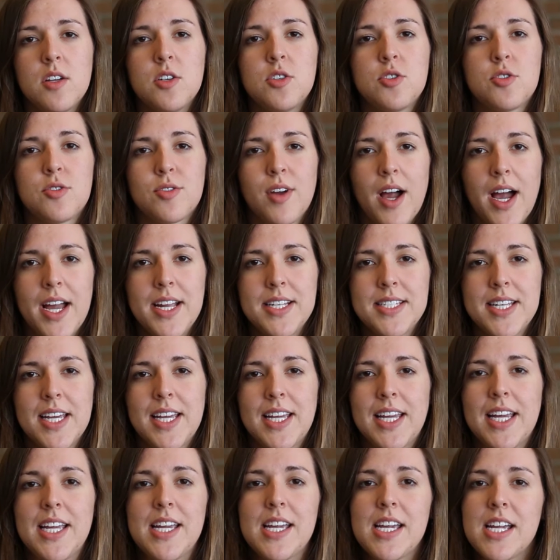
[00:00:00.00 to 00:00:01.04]
try
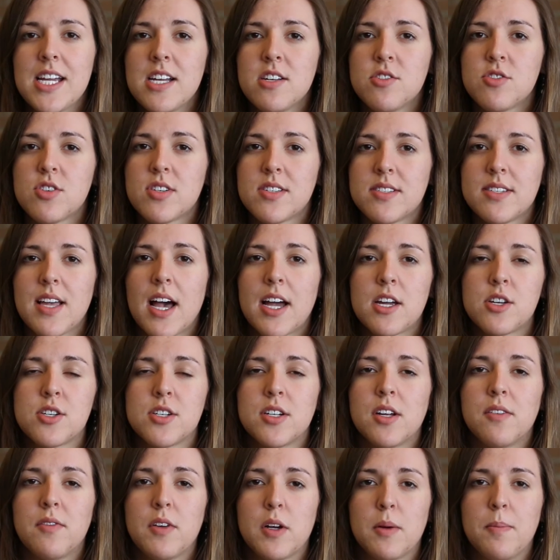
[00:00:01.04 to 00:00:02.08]
taking each section
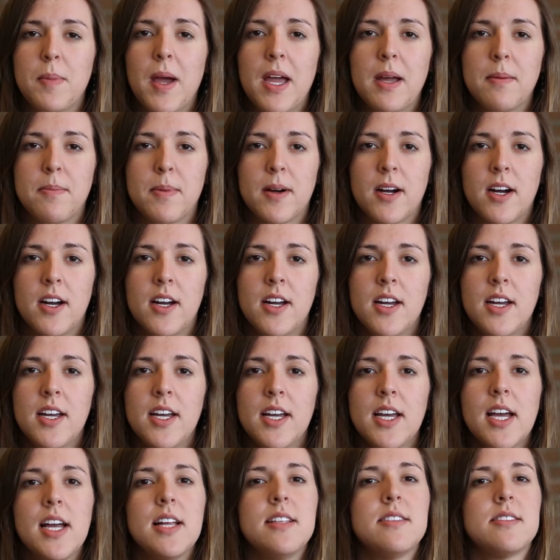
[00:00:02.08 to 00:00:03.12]
of your paper
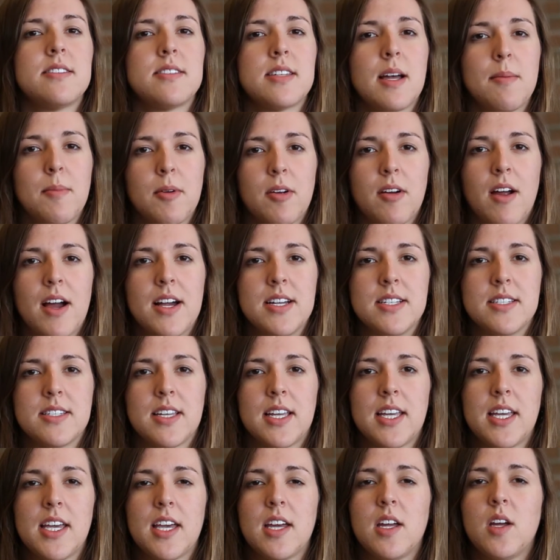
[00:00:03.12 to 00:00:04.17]
and
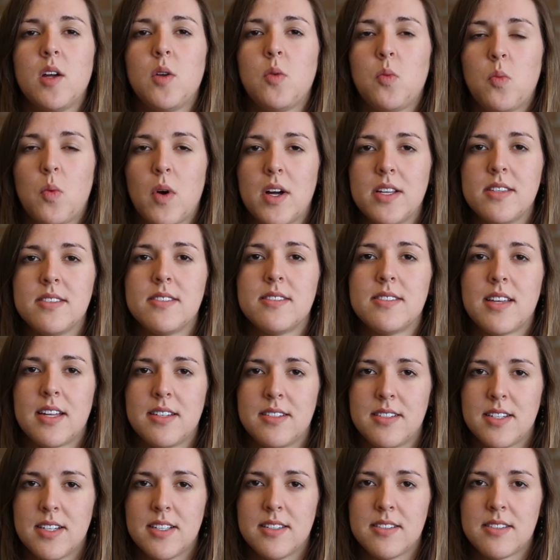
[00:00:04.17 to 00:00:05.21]
summarizing it in one
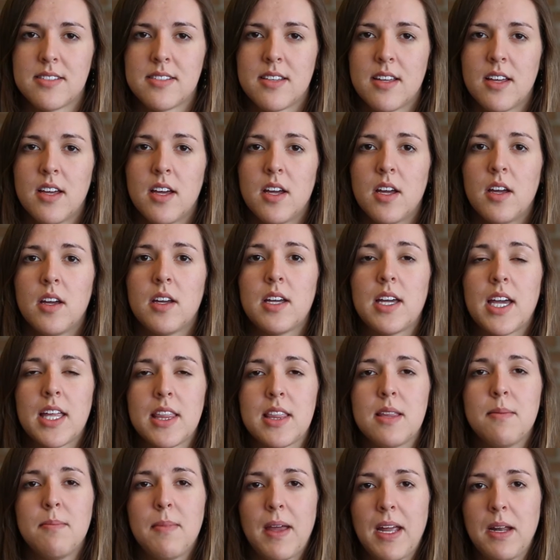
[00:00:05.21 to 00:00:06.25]
sentence. Get
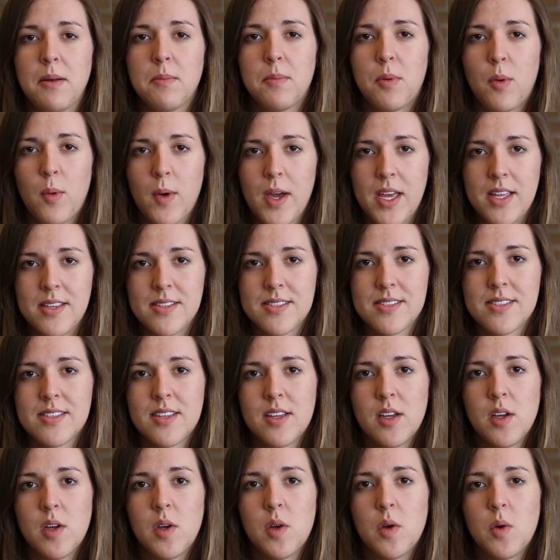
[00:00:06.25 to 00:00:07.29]
the main points.
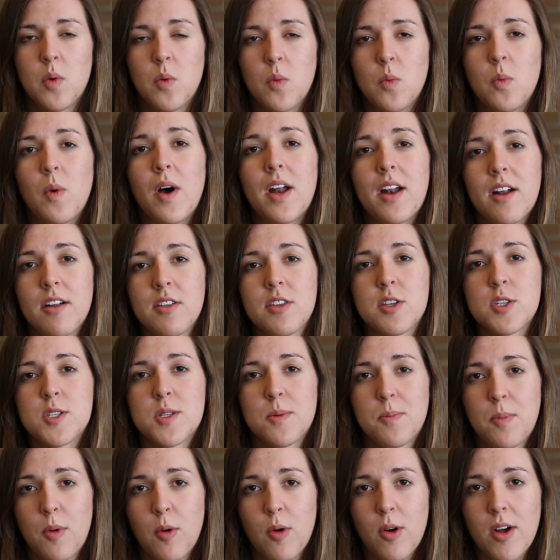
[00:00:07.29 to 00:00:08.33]
What are the
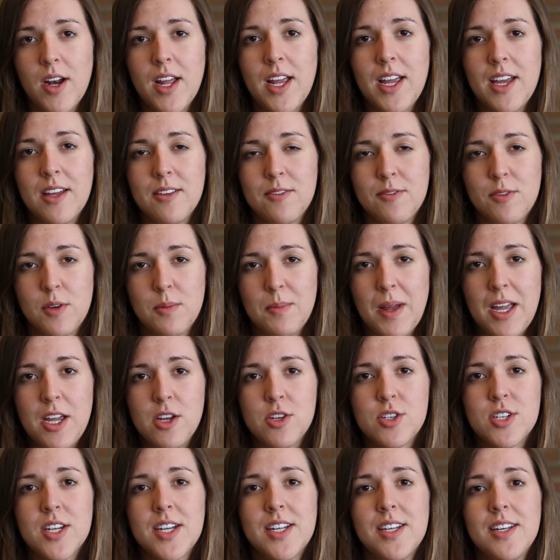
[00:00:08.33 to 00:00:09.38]
supporting
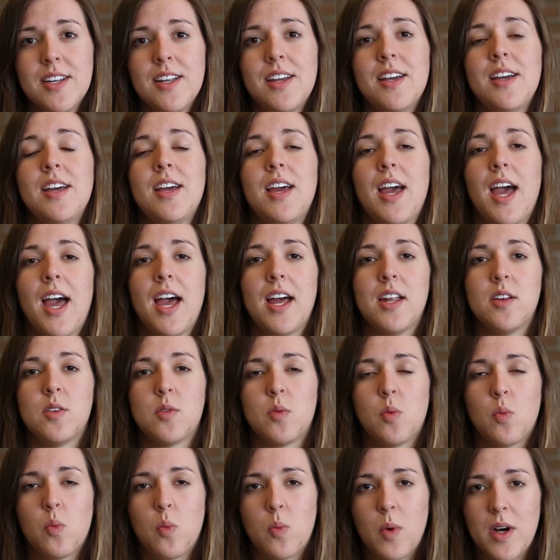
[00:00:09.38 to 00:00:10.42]
information, and
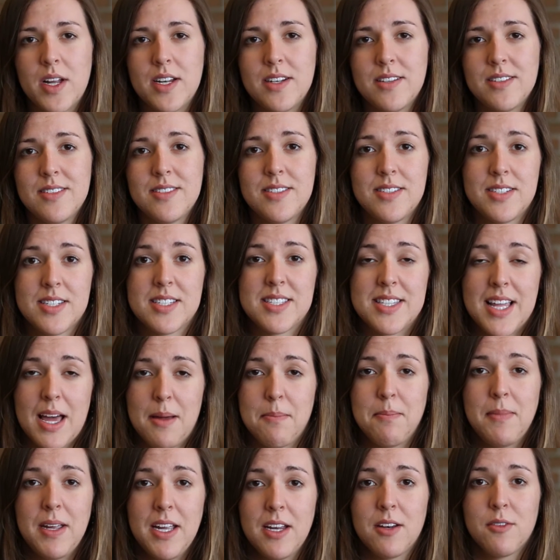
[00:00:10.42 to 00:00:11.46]
what does that
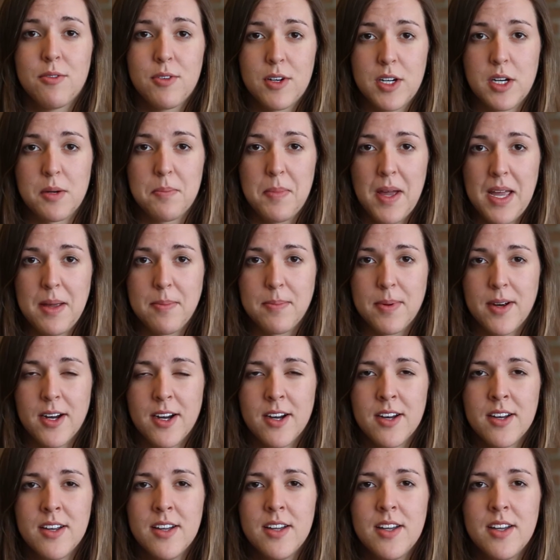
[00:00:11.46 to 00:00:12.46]
mean for your paper?